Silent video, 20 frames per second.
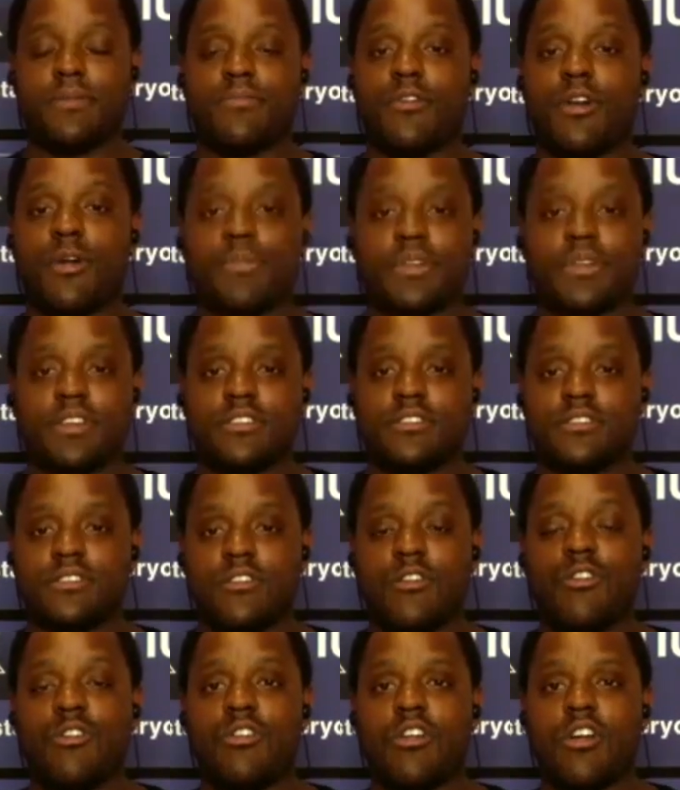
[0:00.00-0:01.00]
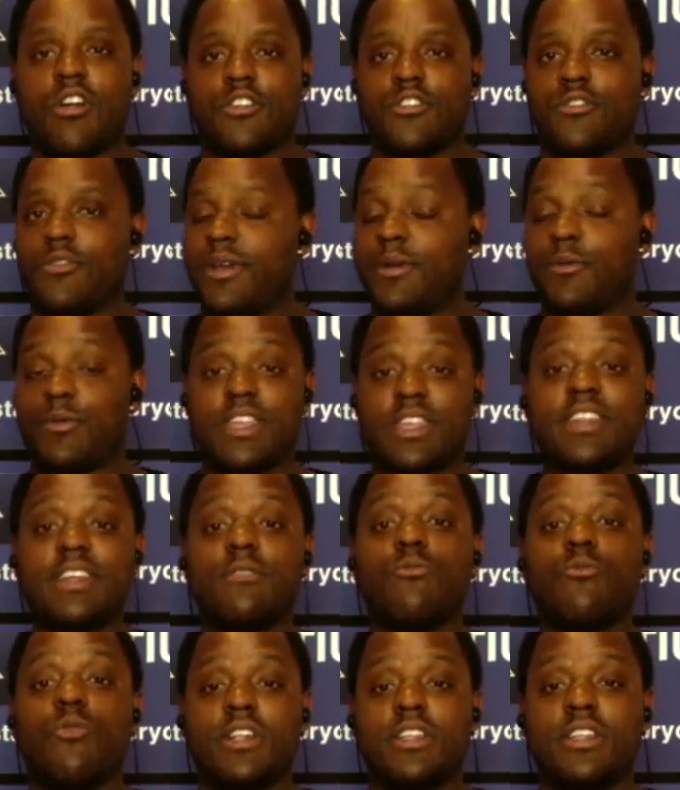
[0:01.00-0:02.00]
properties, within a
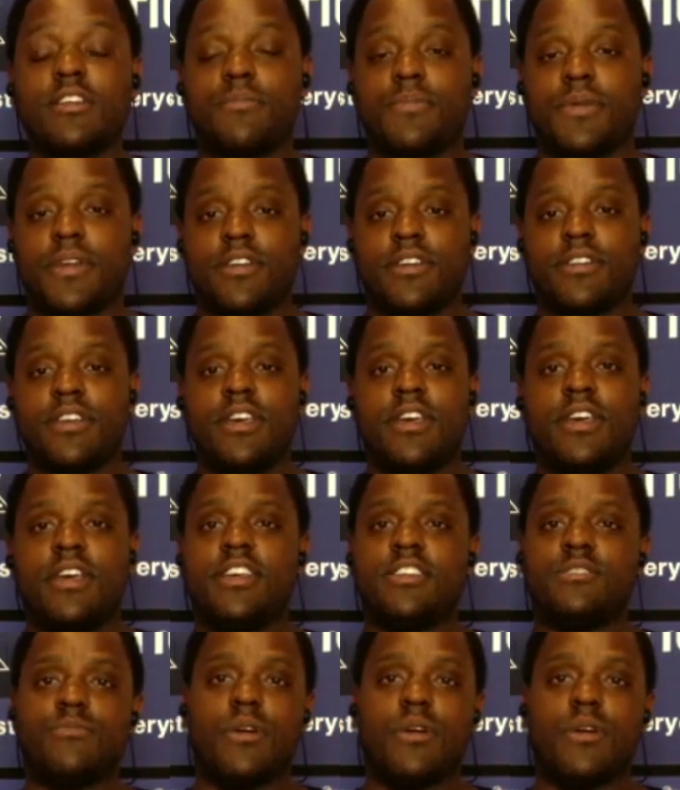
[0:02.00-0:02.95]
1-year period. His mom